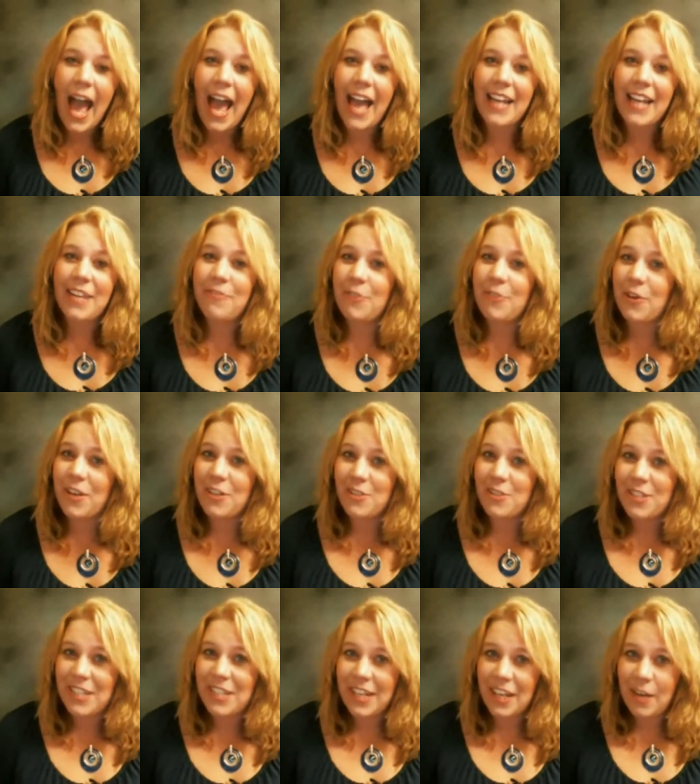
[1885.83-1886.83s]
And if you're
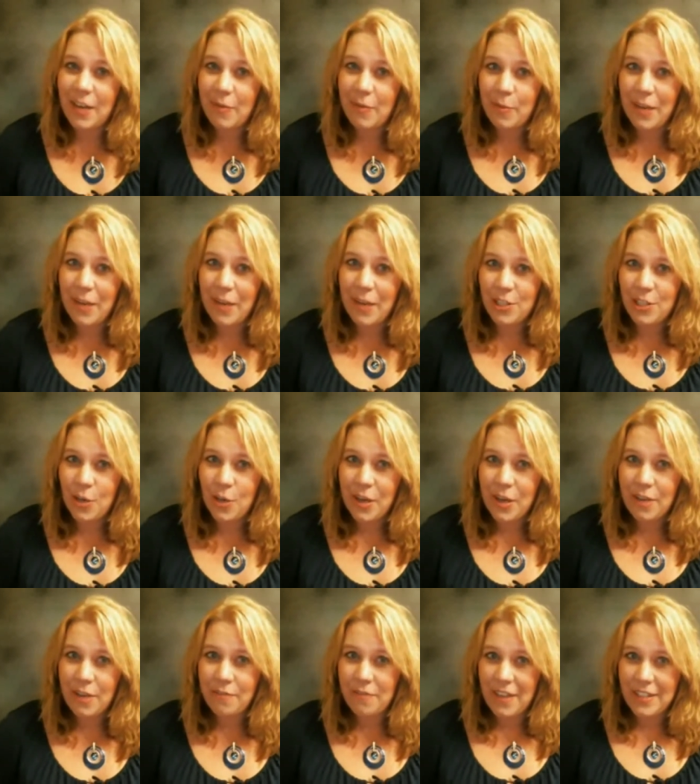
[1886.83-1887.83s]
interested in coming to my
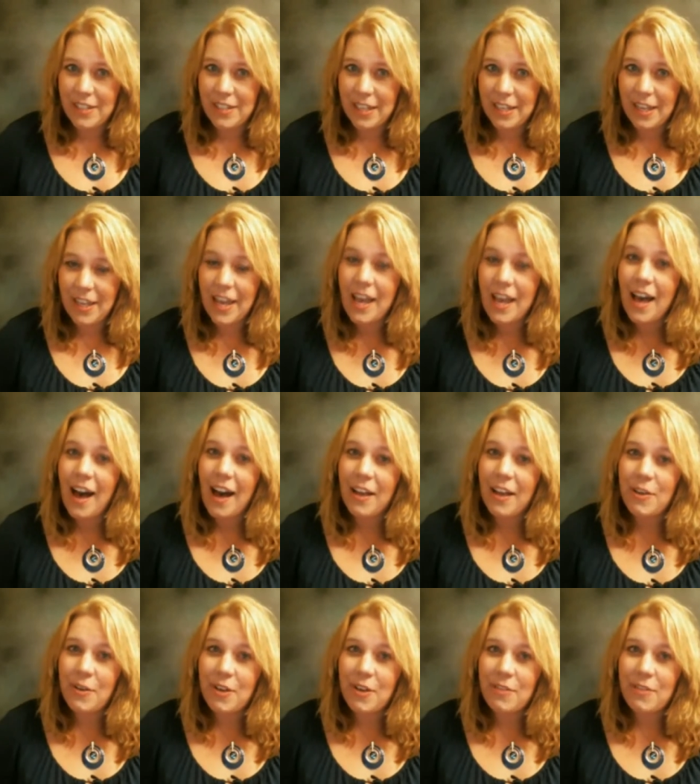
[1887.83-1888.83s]
show and confessing,
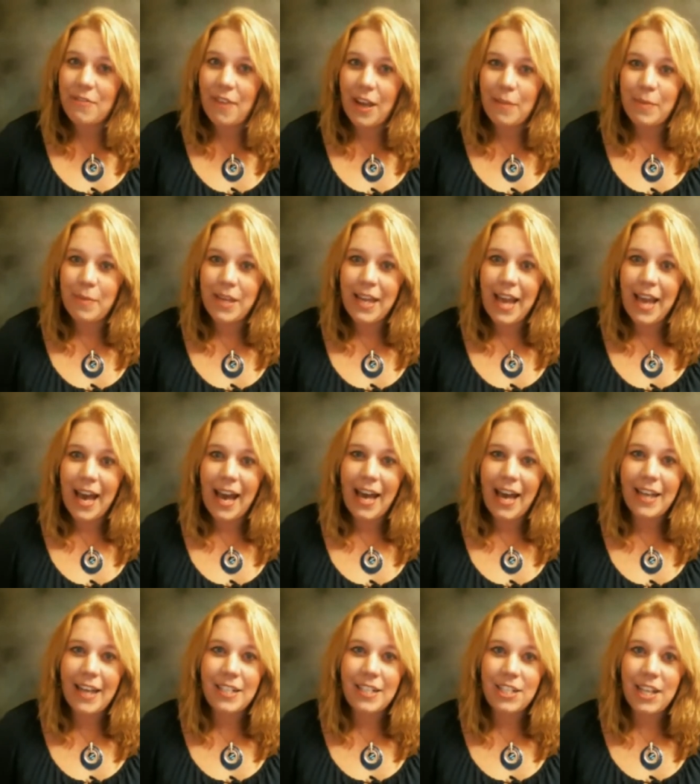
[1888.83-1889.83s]
you can find me
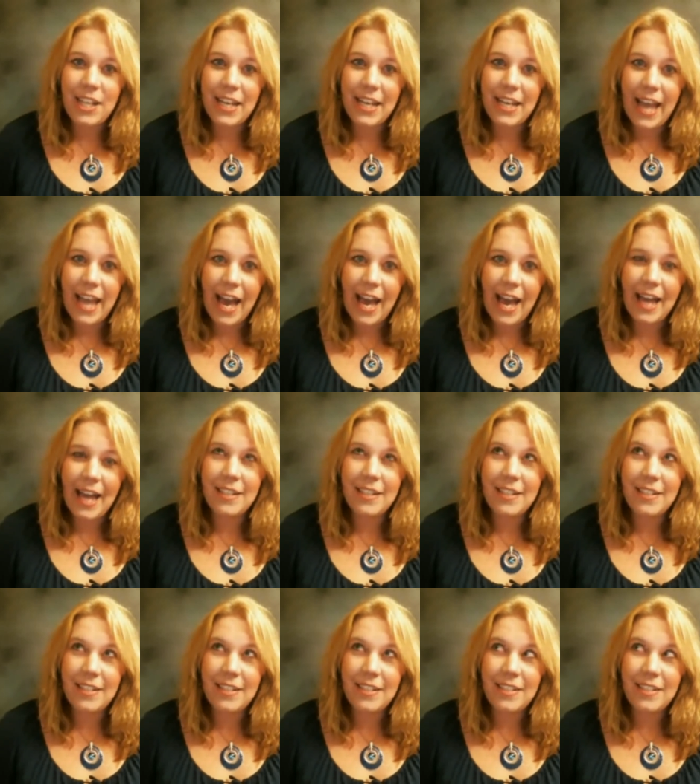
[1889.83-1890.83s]
at
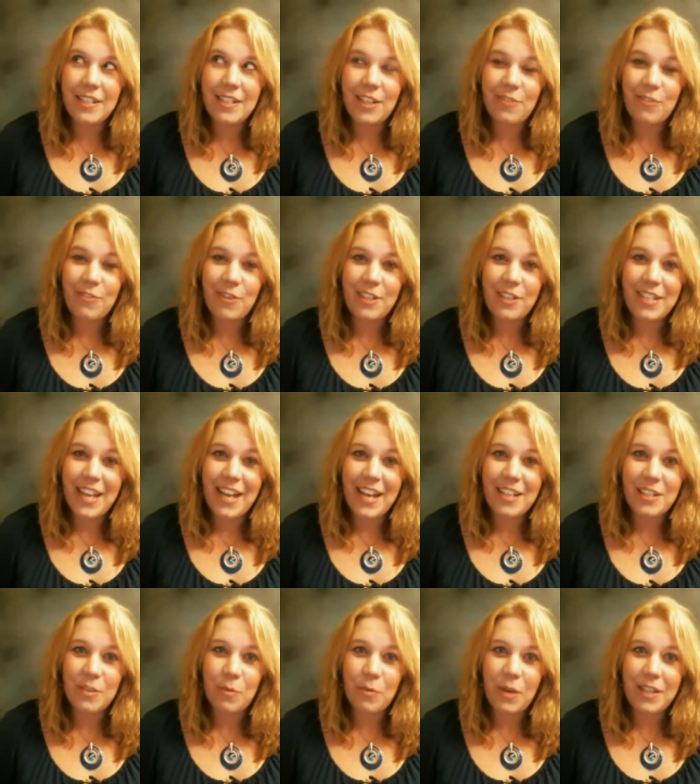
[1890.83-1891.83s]

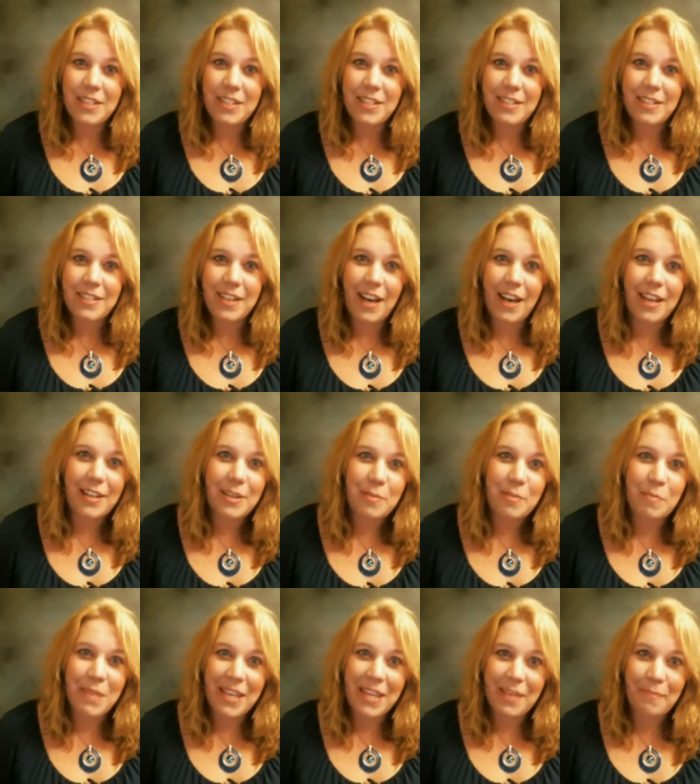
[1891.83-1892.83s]

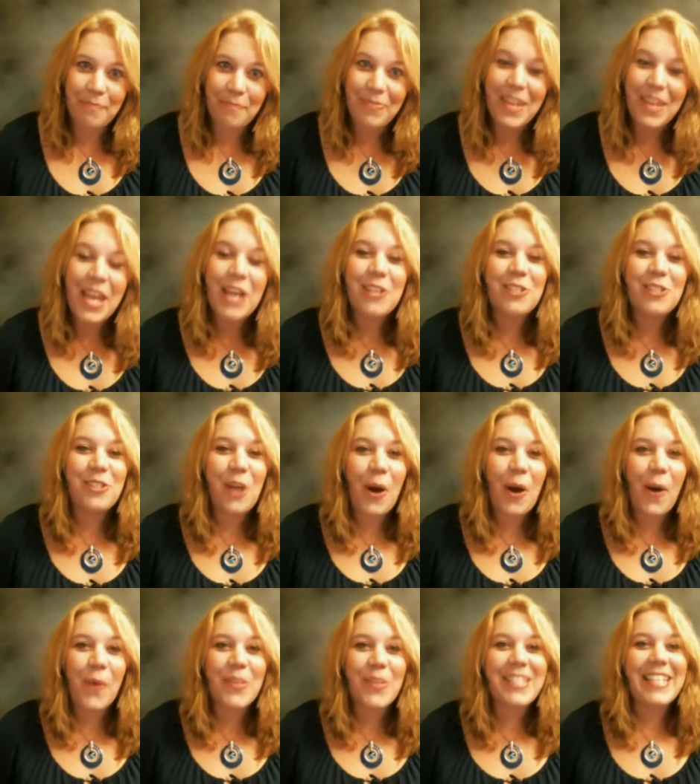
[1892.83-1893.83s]
jenny@jennifer-watson.me.
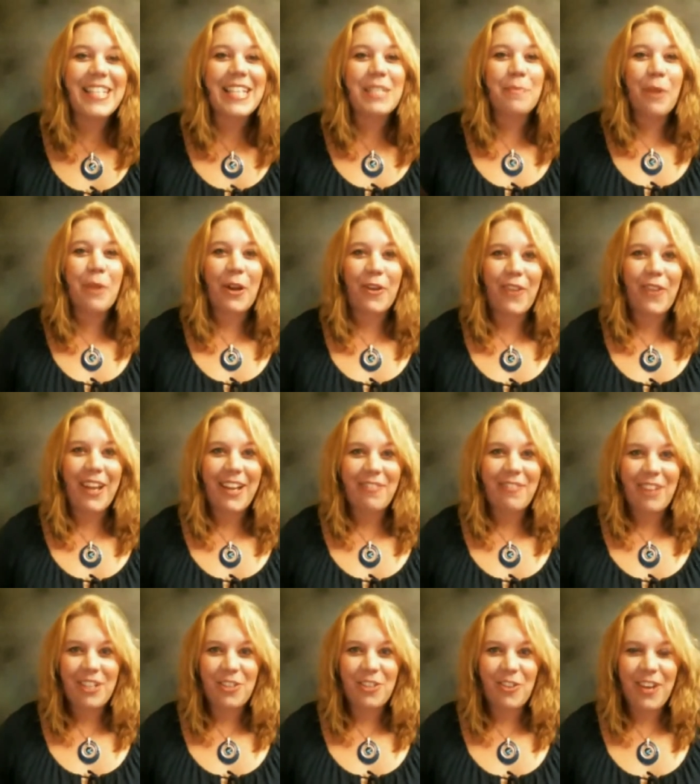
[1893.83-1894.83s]
So since Mercury
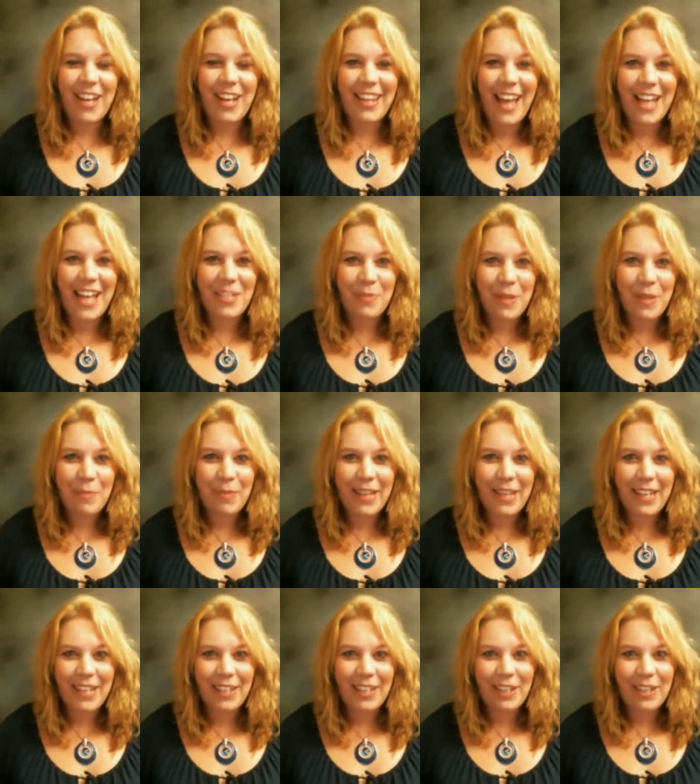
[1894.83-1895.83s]
retrograde last week
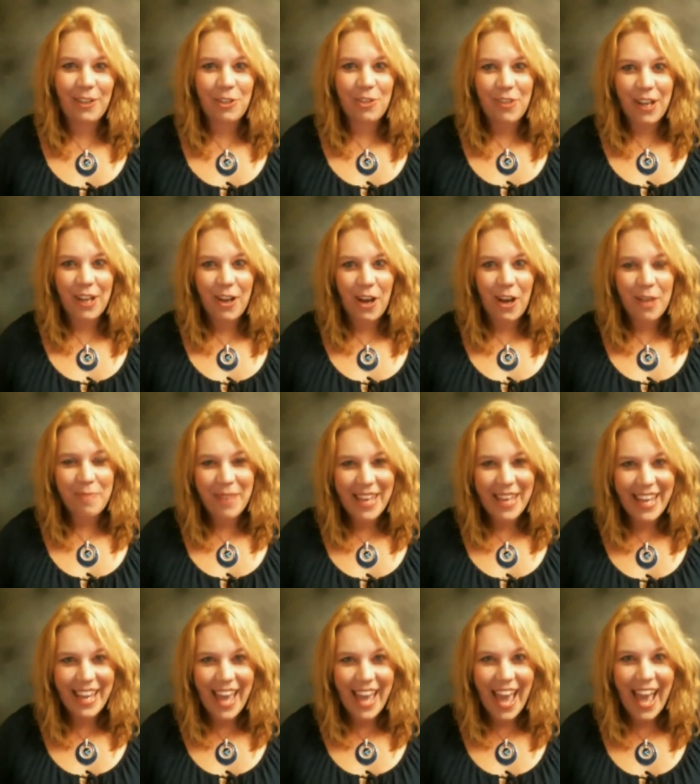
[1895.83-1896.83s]
played a little trick on
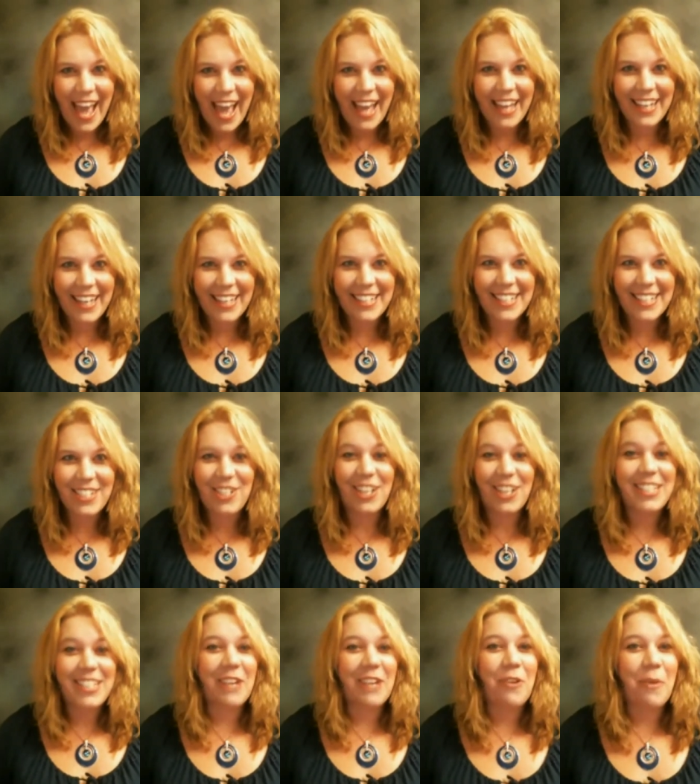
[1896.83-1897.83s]
me and
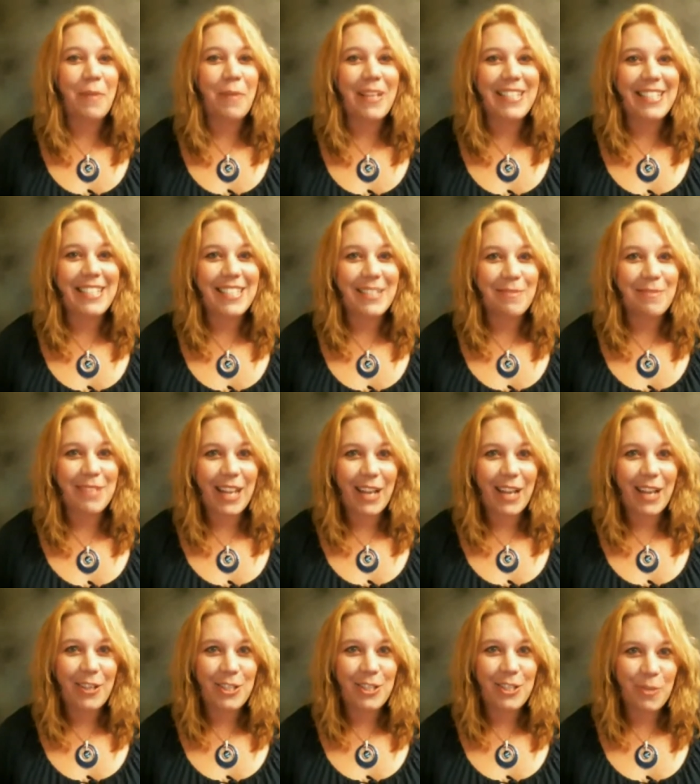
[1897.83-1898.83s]
shut down all my systems and I
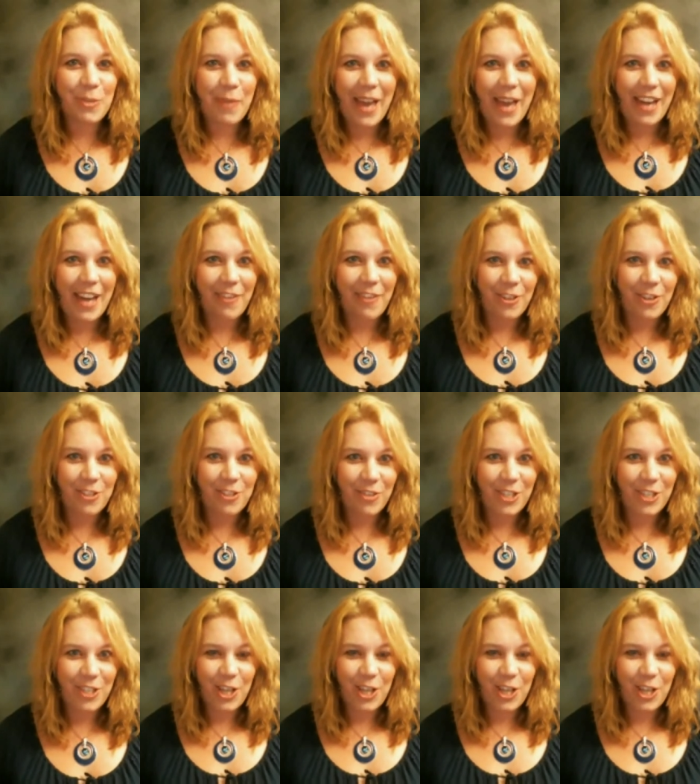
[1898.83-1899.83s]
couldn't do my
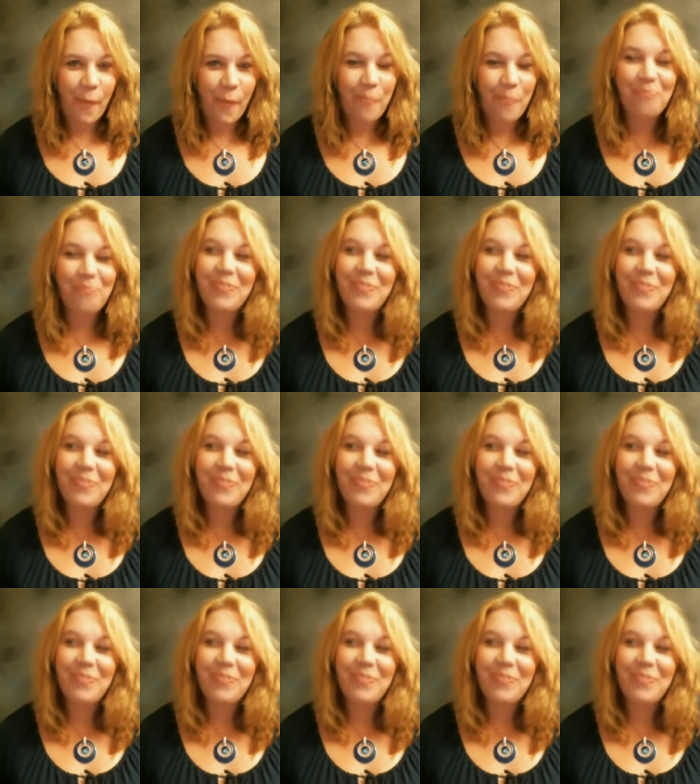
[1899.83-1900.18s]
anniversary show,